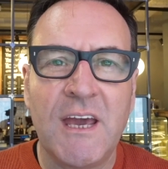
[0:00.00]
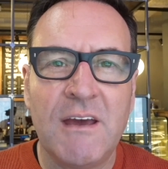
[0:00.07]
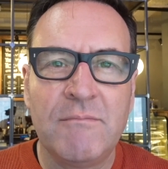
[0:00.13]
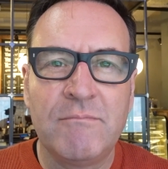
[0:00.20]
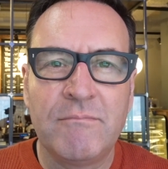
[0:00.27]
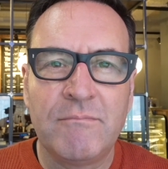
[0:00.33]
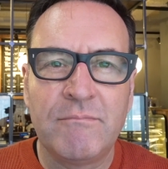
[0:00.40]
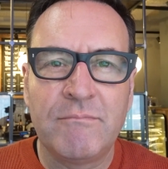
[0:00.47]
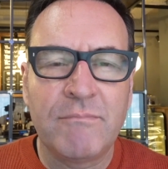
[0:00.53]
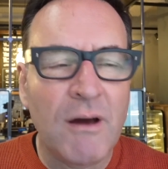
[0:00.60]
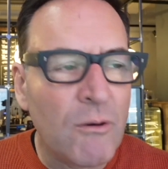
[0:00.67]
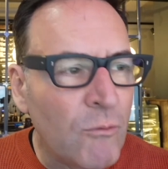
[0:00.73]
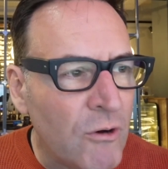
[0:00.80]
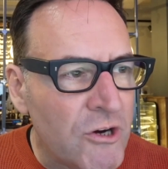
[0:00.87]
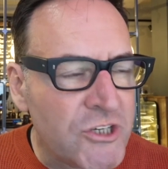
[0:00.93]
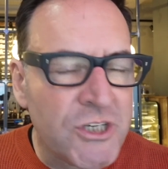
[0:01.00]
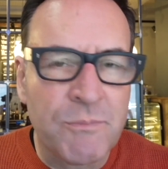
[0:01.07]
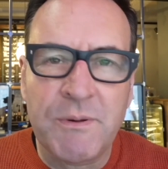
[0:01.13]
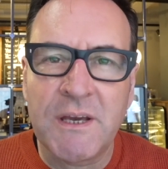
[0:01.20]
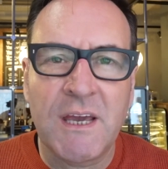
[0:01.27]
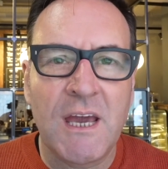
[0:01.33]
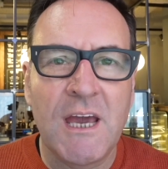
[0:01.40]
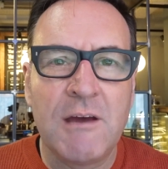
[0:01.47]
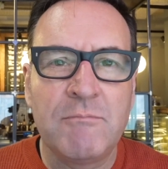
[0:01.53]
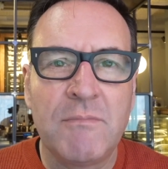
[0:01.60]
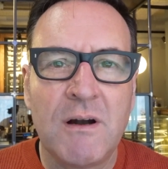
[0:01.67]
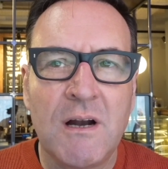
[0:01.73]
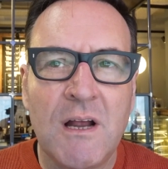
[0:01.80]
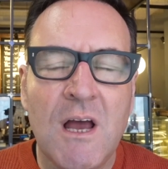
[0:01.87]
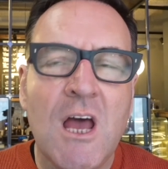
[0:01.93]
Him, by worshiping Him,
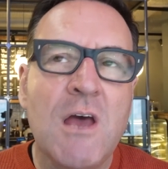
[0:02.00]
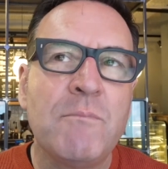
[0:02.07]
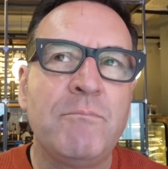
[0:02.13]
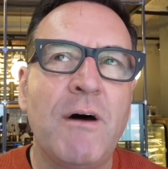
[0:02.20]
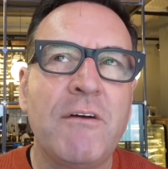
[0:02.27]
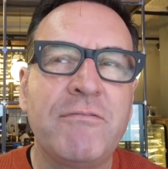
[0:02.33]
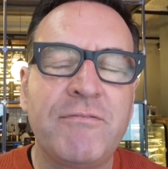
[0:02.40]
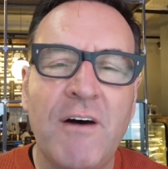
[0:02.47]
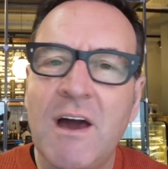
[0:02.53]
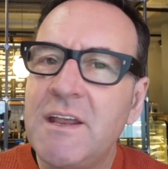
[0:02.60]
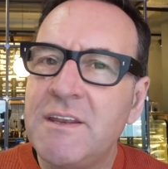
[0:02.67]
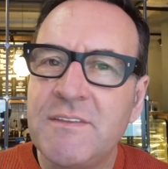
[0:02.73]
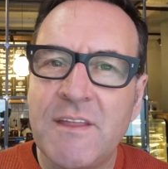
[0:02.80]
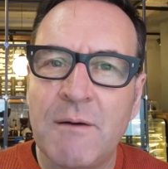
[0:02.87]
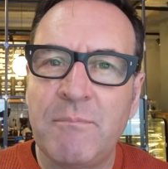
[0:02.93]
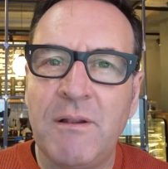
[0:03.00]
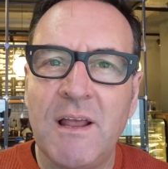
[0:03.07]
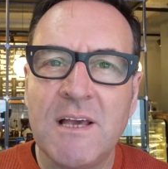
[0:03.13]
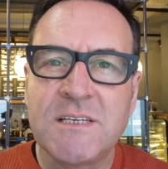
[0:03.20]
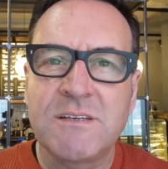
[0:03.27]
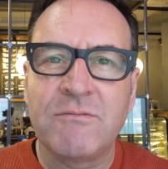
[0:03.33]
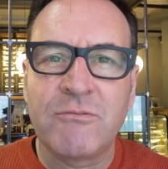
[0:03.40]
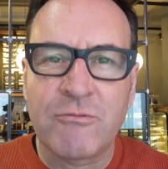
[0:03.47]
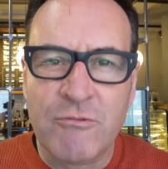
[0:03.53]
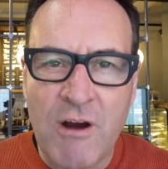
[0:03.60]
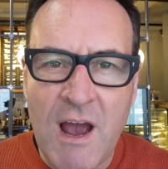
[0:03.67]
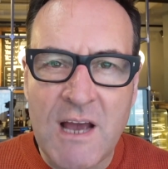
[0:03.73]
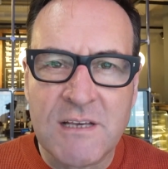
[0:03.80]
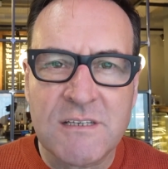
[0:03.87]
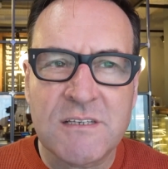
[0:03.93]
by finding that place of
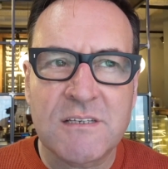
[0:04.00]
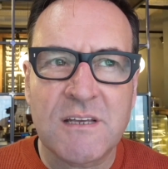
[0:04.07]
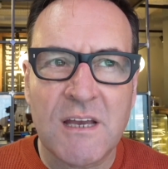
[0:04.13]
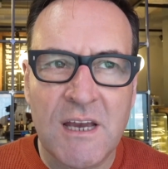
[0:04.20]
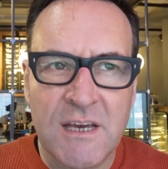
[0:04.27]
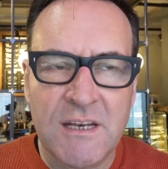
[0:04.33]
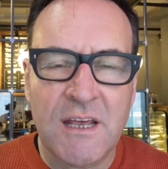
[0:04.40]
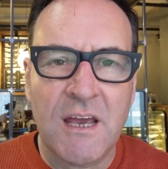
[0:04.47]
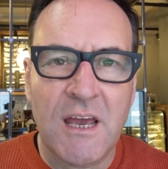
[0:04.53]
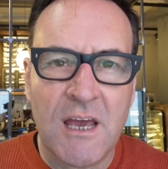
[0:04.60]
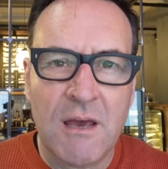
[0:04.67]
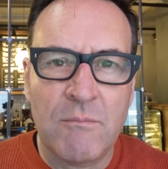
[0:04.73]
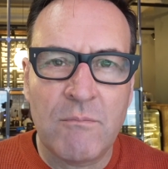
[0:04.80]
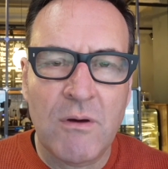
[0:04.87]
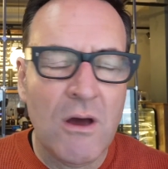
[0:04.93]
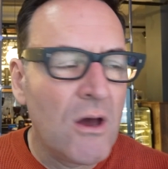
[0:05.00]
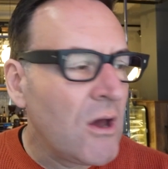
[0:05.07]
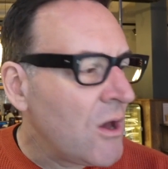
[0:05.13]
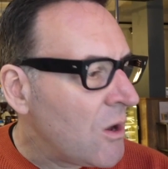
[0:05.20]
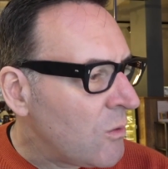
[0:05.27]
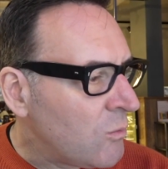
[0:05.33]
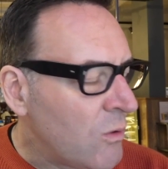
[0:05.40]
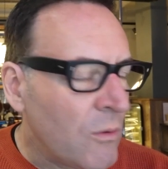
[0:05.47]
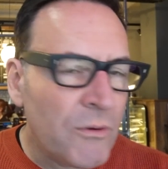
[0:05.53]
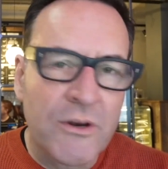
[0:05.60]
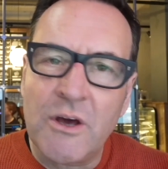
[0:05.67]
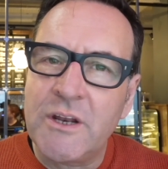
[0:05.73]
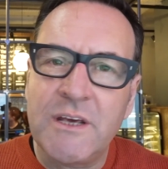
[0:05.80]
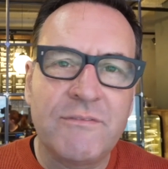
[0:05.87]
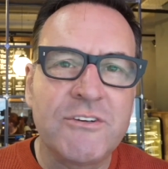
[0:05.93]
rest in Him where we're
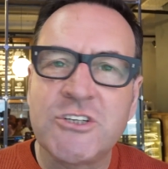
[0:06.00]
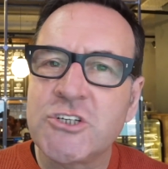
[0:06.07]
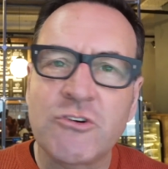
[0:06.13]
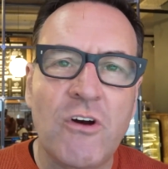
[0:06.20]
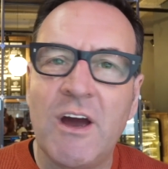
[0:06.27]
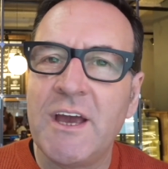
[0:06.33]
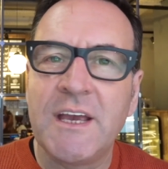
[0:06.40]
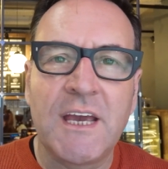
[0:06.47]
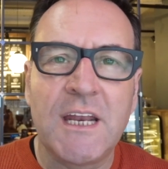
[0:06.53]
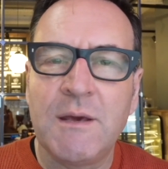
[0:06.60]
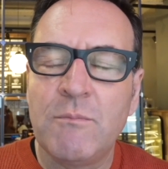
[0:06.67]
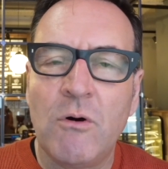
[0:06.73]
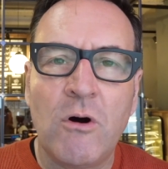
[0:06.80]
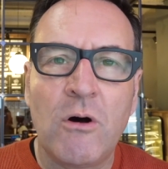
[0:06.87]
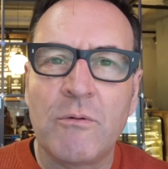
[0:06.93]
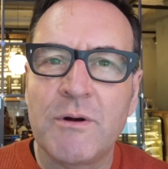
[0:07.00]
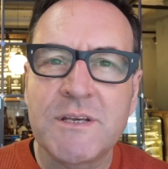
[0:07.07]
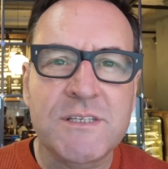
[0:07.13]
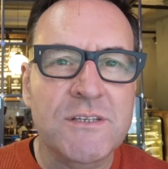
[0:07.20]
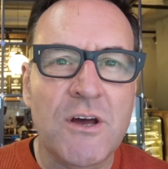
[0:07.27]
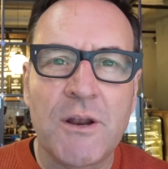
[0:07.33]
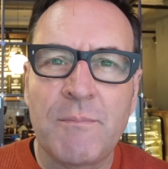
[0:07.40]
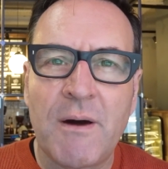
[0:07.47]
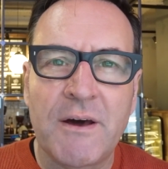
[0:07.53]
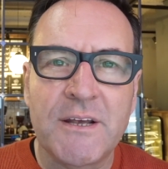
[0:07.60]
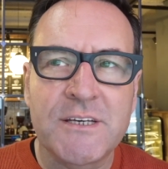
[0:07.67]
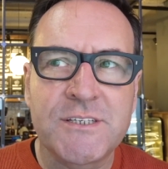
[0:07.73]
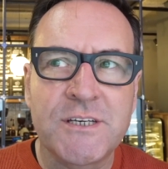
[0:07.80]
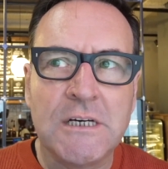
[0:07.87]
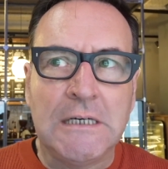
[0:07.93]
not even trying anymore, it's not about
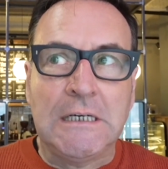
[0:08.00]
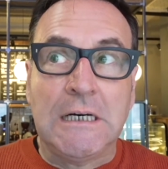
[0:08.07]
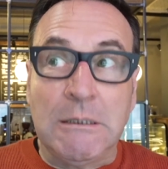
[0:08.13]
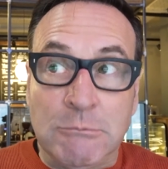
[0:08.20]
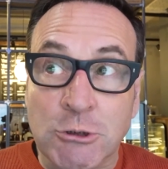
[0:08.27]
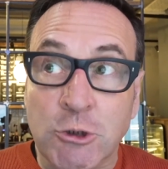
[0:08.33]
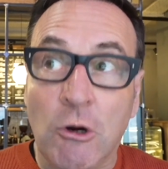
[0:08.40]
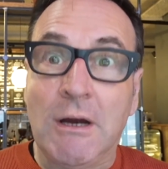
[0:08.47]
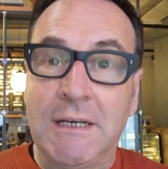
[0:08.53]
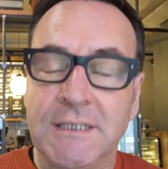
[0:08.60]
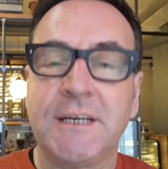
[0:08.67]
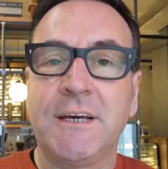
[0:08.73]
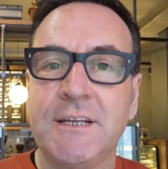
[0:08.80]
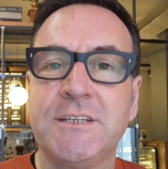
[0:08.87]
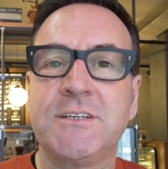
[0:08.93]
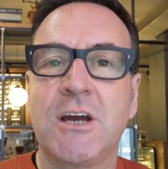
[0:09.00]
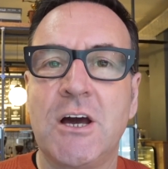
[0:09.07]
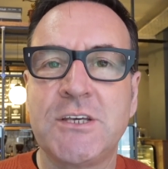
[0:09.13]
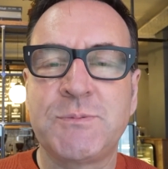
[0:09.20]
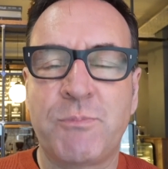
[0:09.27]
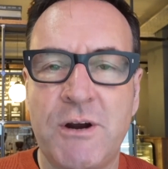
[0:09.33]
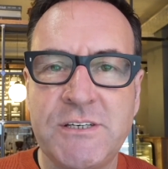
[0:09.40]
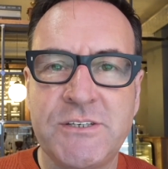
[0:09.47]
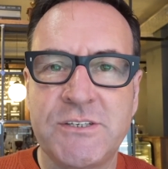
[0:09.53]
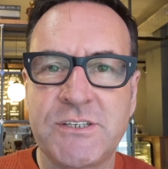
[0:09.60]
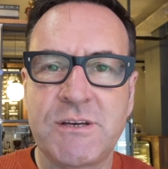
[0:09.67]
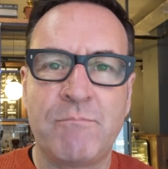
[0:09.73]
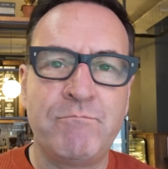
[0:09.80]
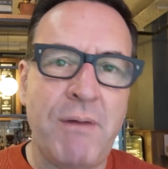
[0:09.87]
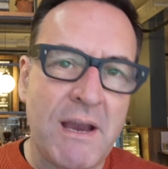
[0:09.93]
us trying to get into God's
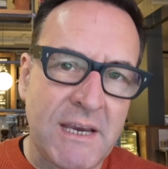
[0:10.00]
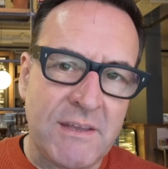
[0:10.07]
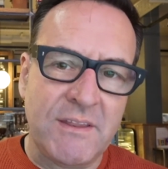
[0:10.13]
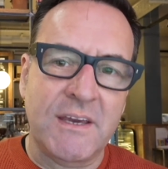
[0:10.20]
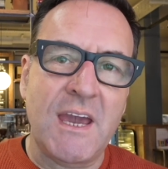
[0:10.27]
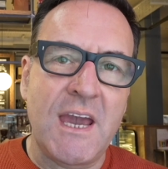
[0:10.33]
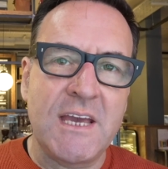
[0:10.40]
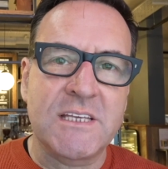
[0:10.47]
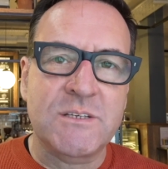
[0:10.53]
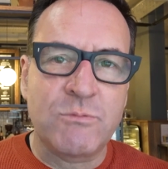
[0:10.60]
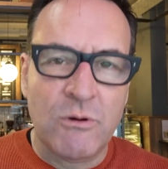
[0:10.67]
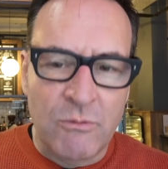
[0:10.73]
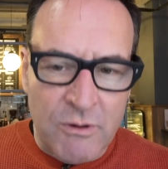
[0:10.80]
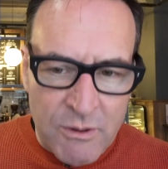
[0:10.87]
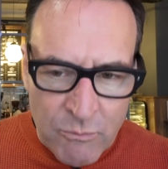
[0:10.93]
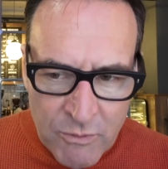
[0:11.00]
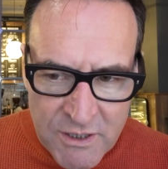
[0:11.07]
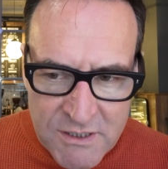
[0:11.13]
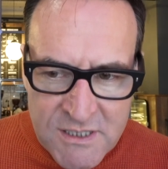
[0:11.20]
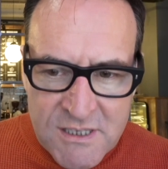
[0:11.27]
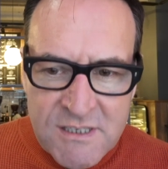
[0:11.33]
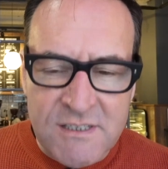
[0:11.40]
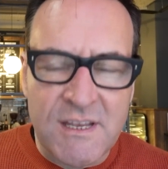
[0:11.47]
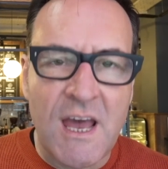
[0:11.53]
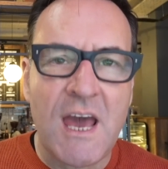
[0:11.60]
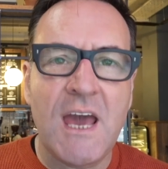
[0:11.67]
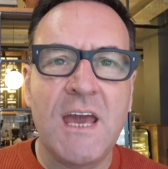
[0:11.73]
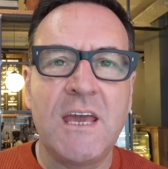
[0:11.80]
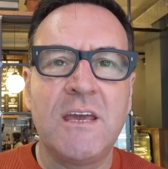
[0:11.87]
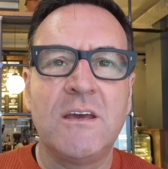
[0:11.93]
presence and banging the gates, where we, we
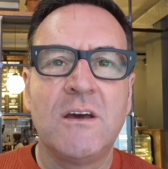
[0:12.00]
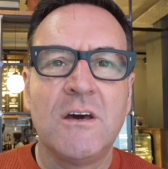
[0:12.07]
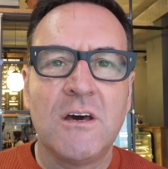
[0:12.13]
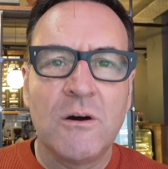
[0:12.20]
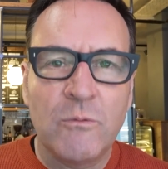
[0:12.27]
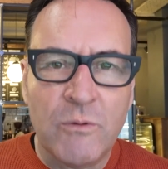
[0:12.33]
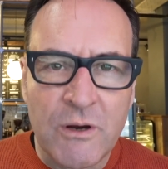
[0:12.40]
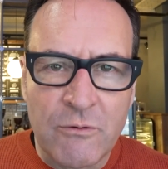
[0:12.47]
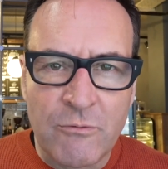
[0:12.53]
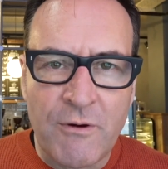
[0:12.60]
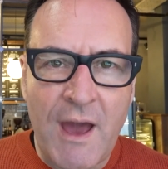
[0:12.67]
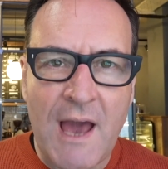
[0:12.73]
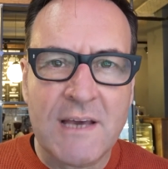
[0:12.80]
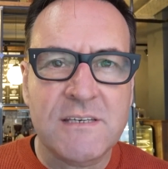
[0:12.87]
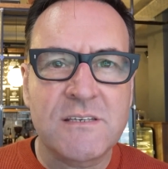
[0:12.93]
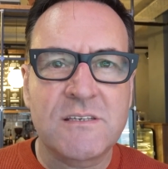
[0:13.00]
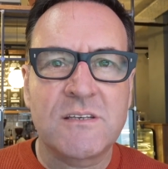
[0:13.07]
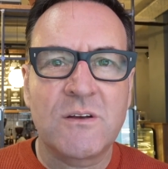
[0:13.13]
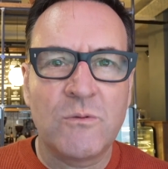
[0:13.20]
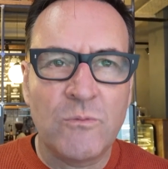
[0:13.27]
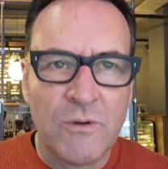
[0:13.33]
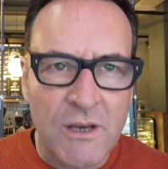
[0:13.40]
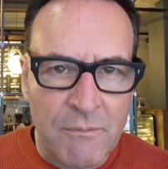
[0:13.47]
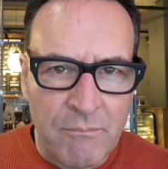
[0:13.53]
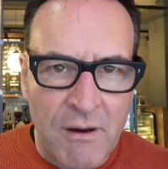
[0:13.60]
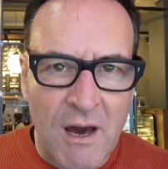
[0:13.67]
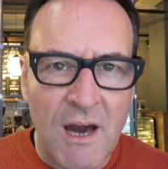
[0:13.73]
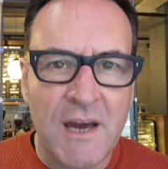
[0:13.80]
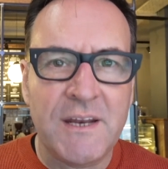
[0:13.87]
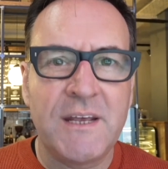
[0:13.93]
stay, we rest, we
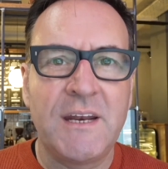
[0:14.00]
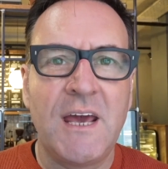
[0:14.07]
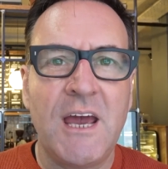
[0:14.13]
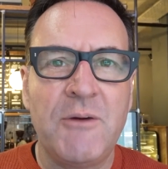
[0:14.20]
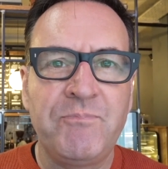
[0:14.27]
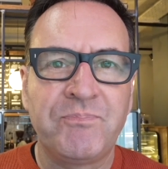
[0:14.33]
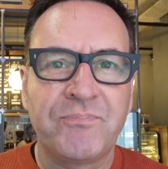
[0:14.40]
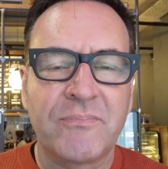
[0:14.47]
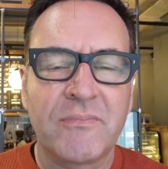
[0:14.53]
abide in Him.